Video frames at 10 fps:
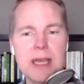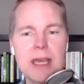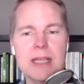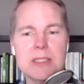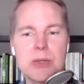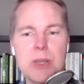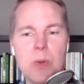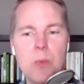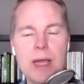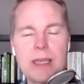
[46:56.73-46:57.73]
So
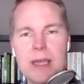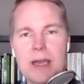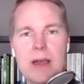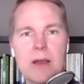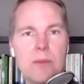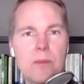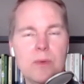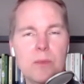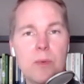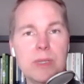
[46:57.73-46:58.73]
number one,
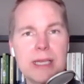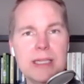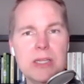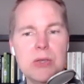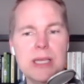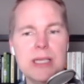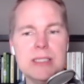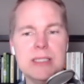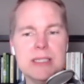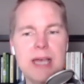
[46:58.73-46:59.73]
what we'd like you to do
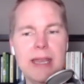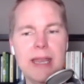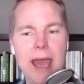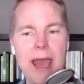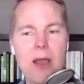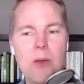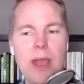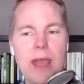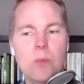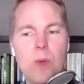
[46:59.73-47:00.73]
is decide how
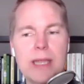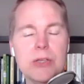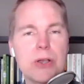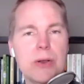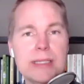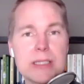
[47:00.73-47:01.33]
and when you're going to